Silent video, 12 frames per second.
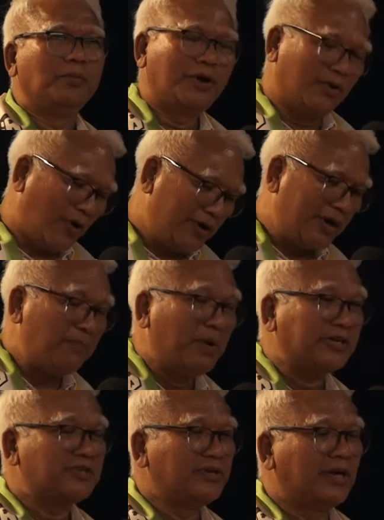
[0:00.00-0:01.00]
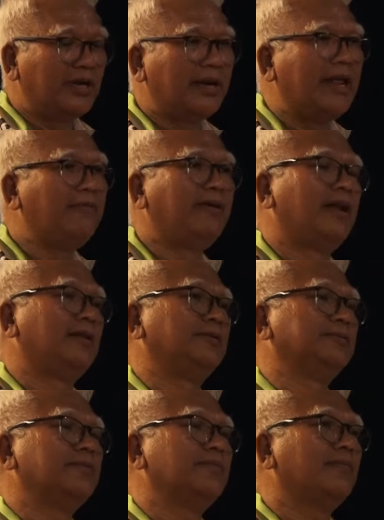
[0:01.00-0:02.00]
But on a personal level,
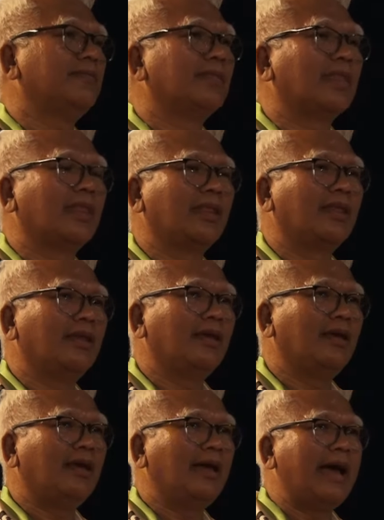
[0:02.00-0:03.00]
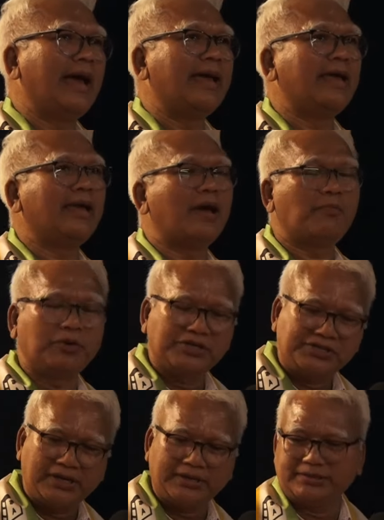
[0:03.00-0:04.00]
I
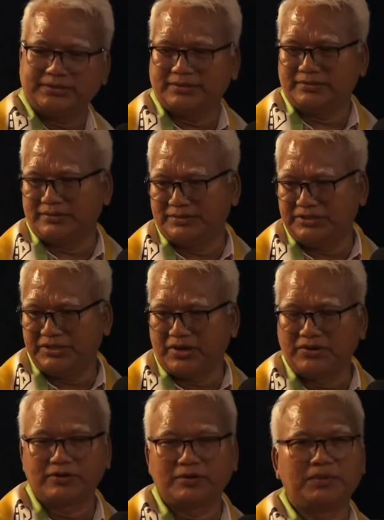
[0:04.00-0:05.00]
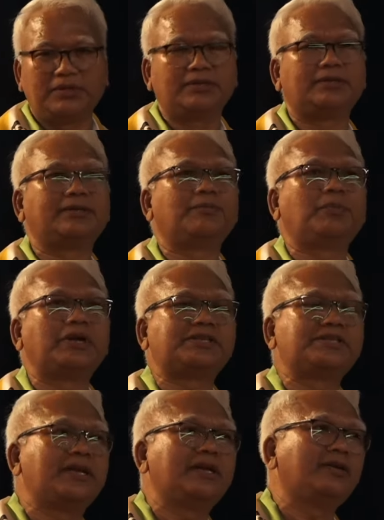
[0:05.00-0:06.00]
appreciate the Honorable
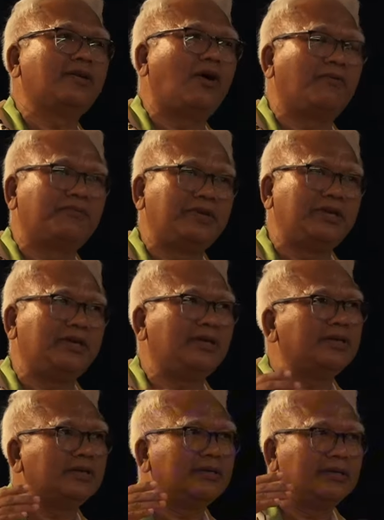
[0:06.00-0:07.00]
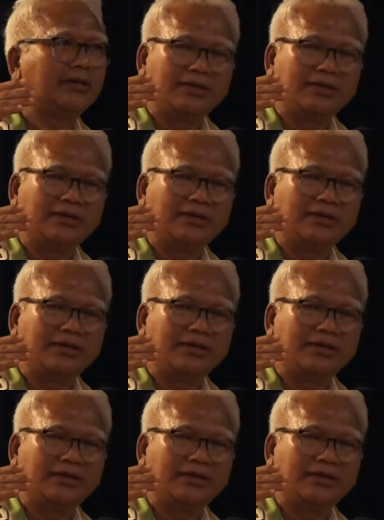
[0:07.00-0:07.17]
President of the